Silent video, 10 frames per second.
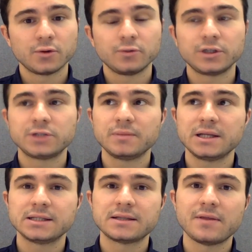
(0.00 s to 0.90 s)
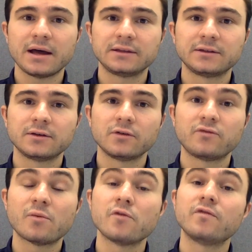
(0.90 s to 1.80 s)
which means that
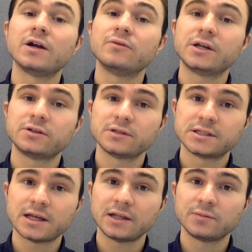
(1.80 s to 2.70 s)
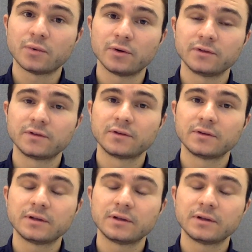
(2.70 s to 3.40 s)
from a valuation standpoint,